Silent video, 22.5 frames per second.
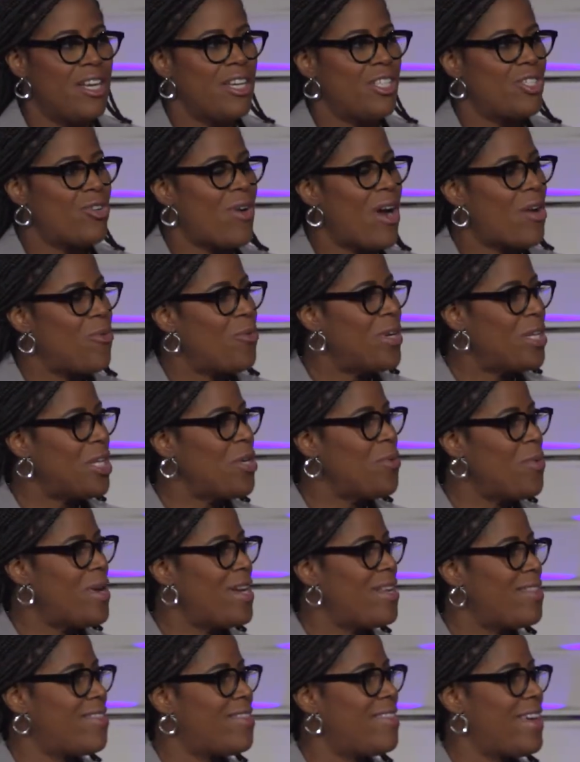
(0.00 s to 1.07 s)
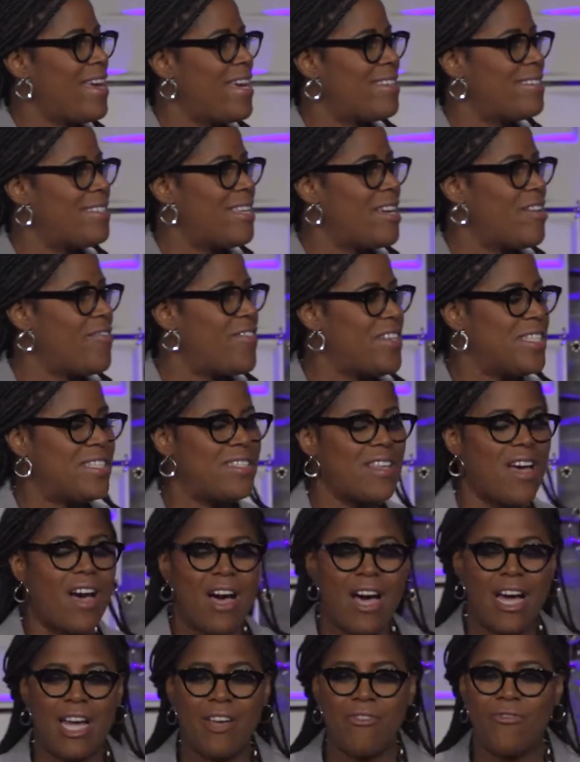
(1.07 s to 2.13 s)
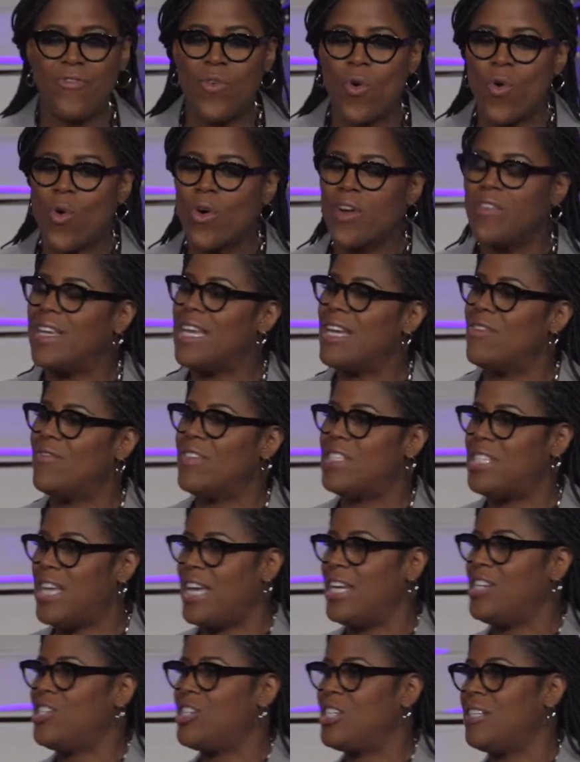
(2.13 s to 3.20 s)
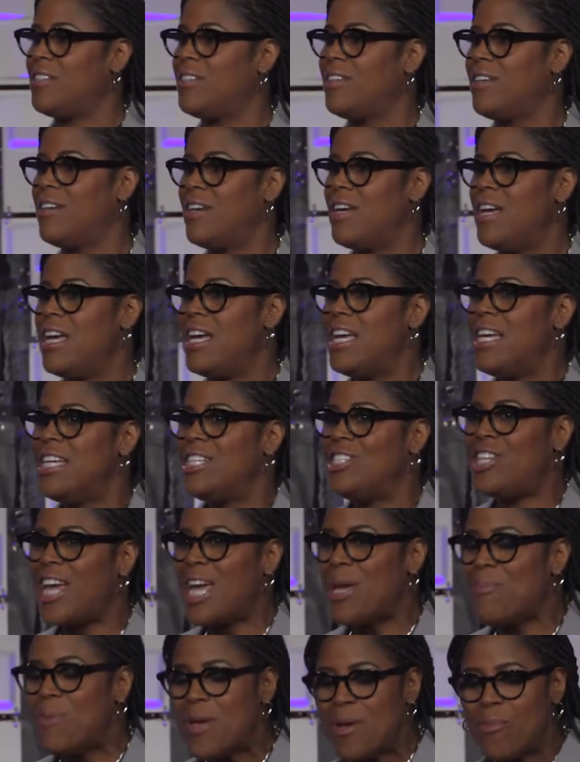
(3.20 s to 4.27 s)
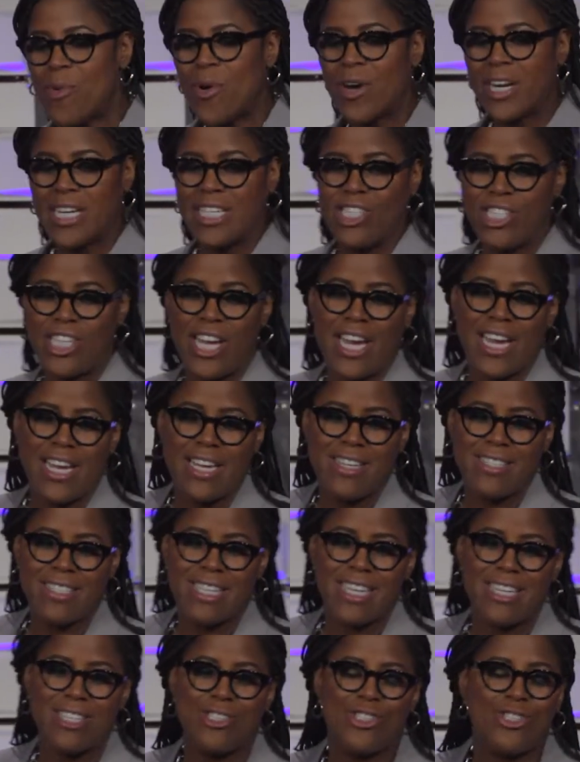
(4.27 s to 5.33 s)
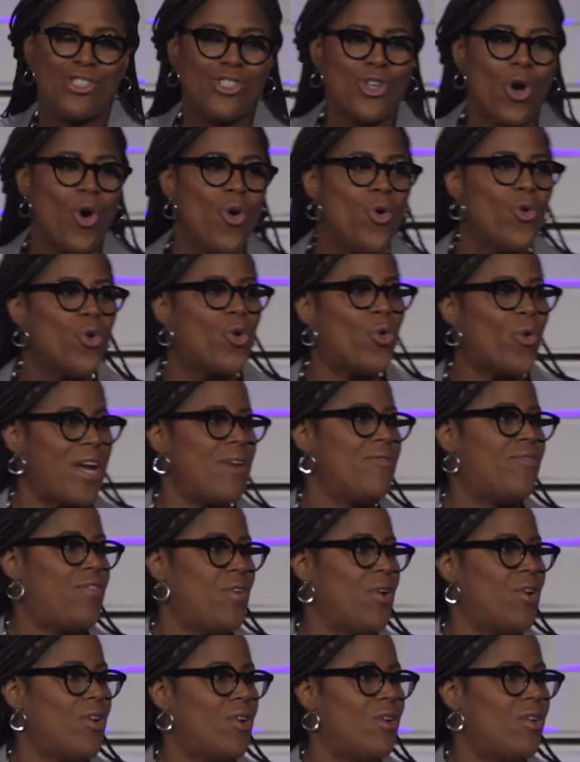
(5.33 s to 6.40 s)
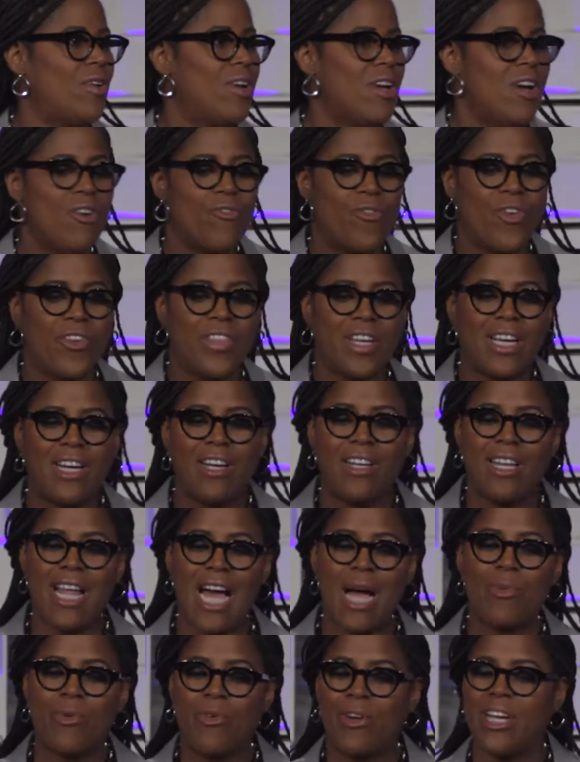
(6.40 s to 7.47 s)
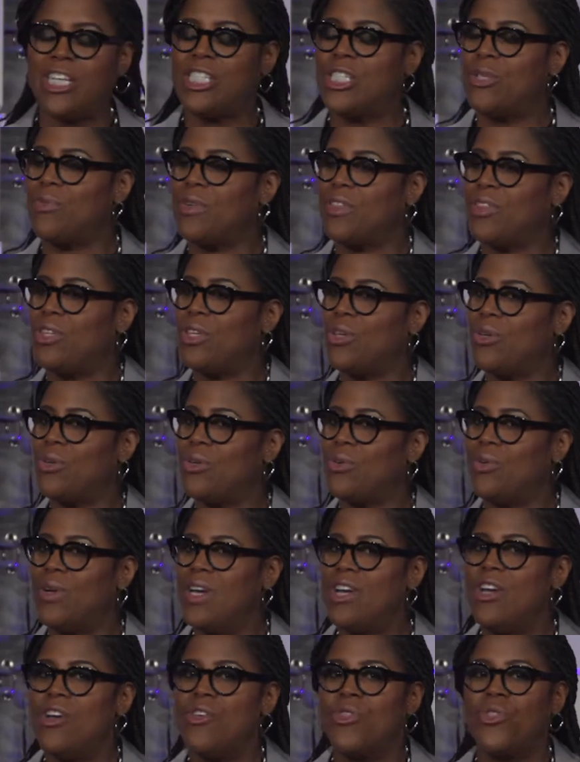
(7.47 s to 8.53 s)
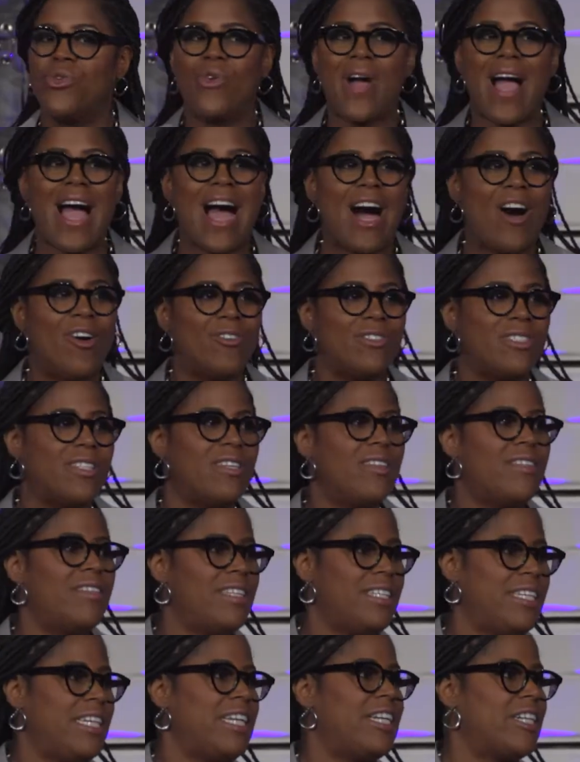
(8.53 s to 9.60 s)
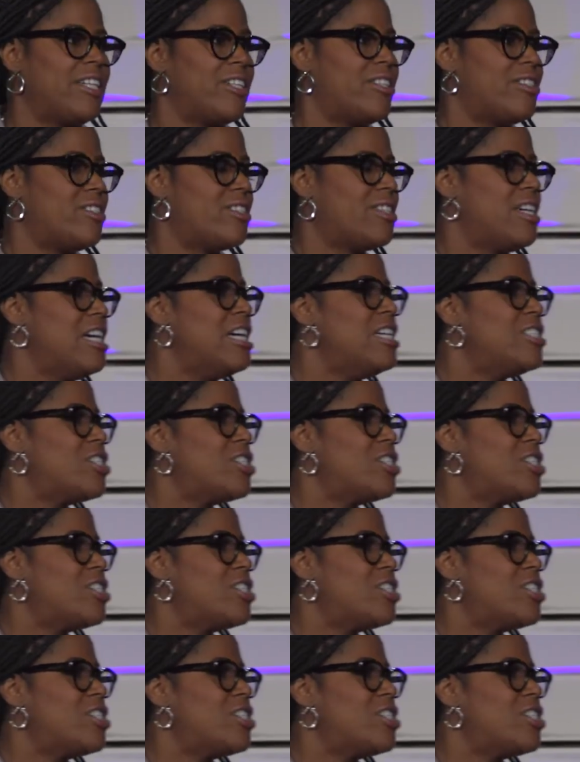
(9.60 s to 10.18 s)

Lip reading: So I really want to thank CFSI for the invitation. JPMorgan Chase is so grateful for the collaboration with you throughout the years.